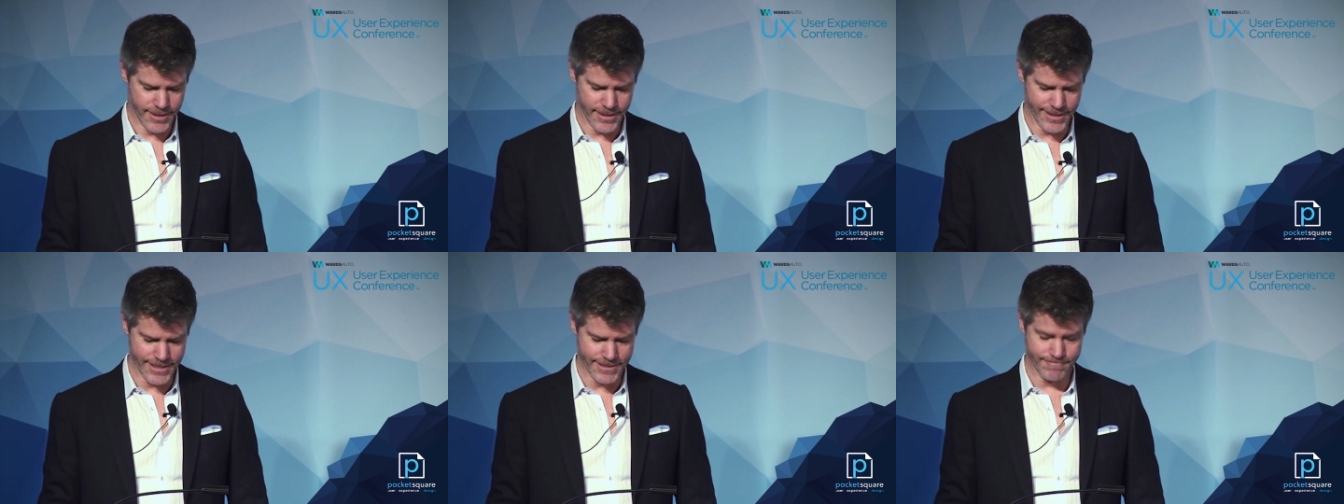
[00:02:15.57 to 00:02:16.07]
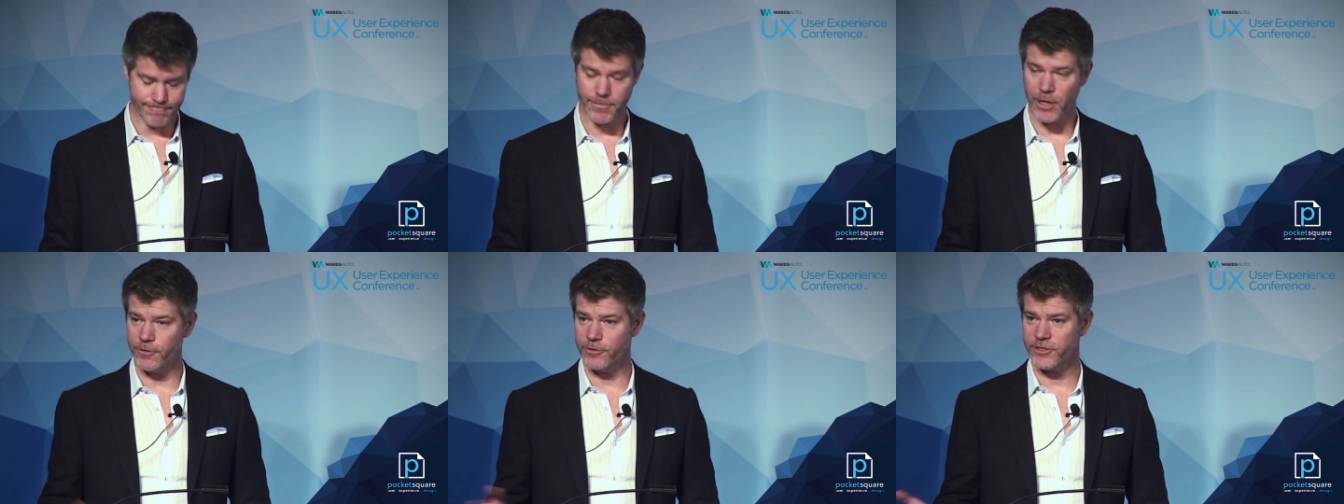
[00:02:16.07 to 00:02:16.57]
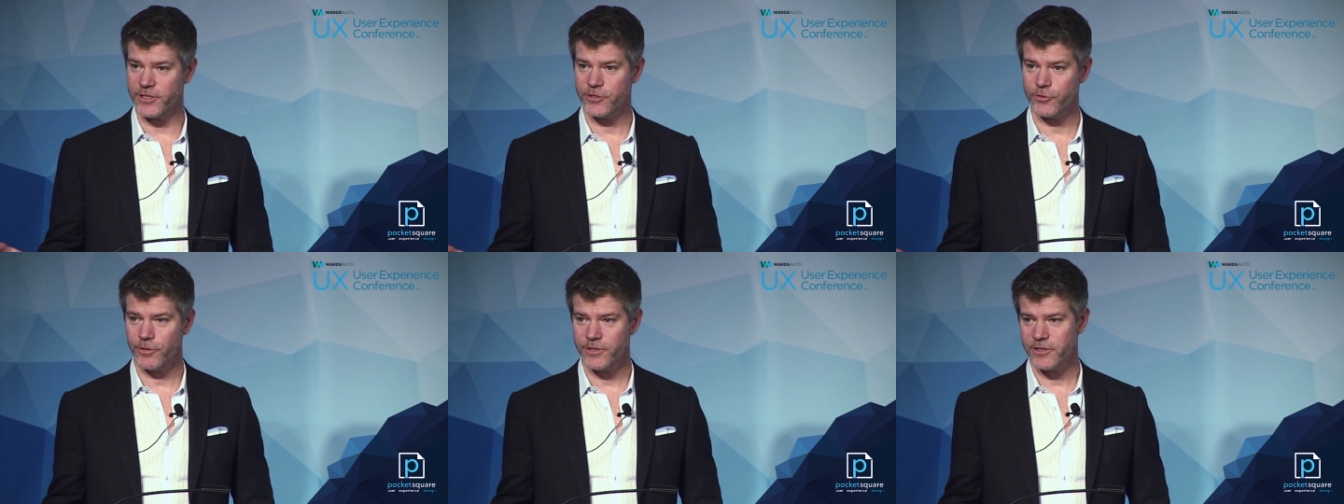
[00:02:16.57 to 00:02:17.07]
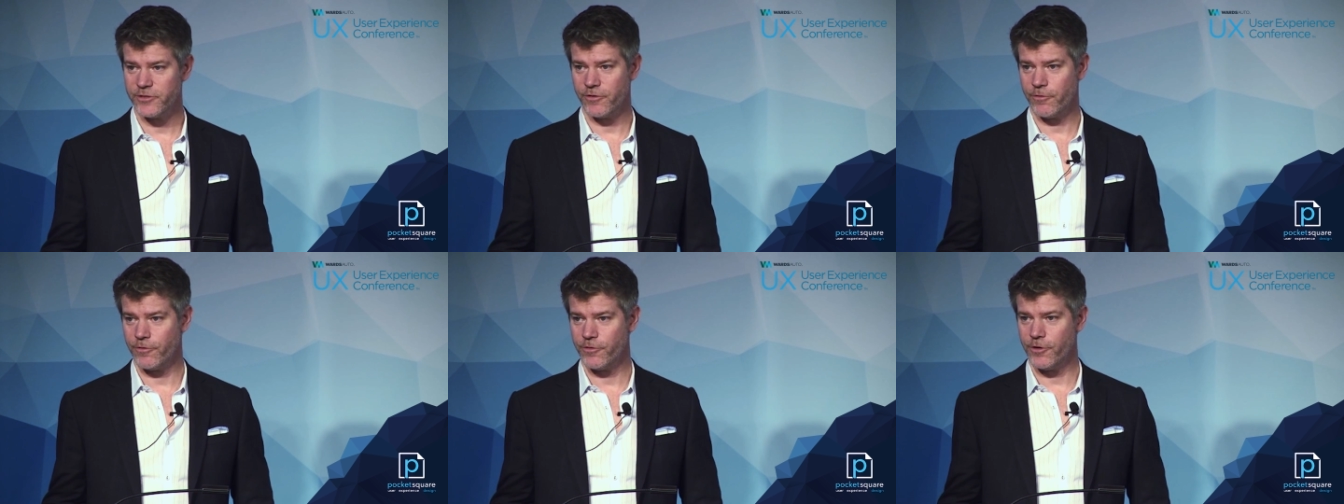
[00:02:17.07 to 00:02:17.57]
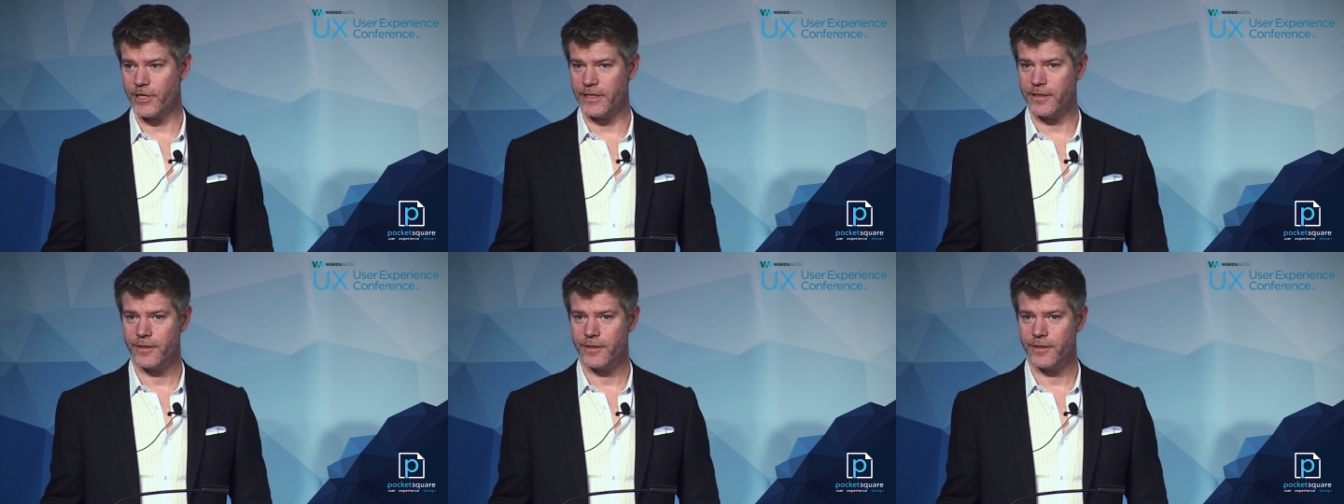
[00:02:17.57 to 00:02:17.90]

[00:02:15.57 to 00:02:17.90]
Are there 6 choices or are there 30?